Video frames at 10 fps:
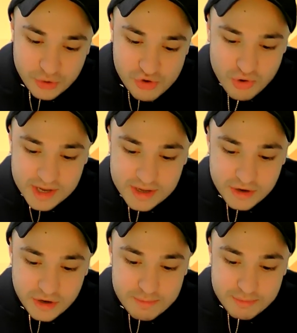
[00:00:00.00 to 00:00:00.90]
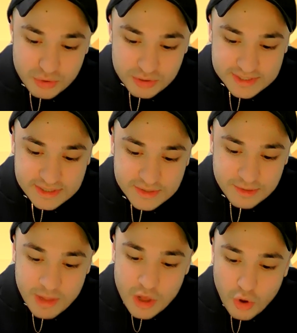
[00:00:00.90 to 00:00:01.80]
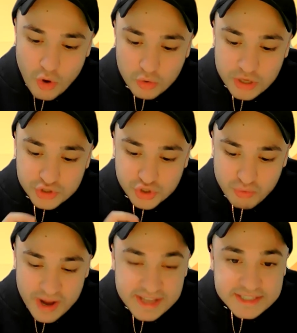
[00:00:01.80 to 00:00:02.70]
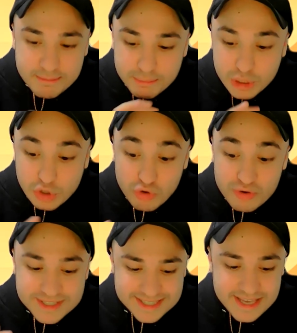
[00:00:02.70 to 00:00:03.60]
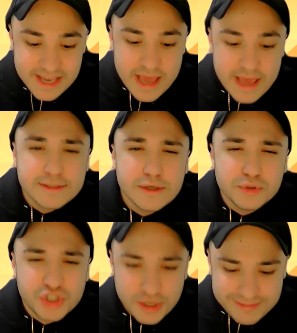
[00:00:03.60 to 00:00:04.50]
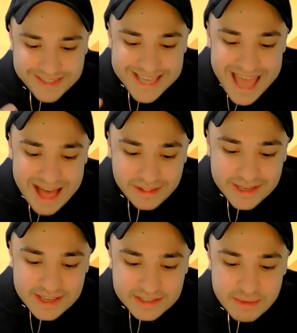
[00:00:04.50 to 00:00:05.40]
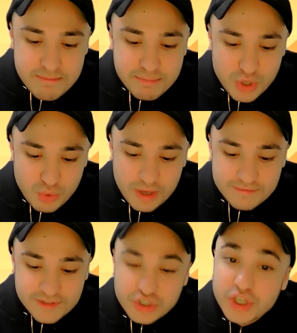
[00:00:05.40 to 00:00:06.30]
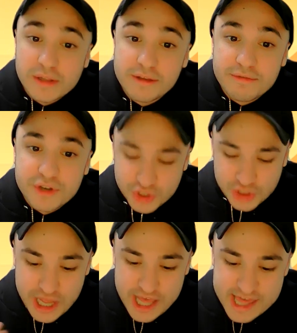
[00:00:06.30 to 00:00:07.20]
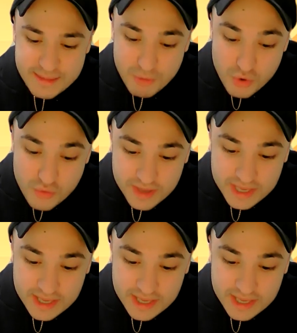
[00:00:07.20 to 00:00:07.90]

created a computer system called translucency to achieve the elegance and beauty of the jellyfish in the movie.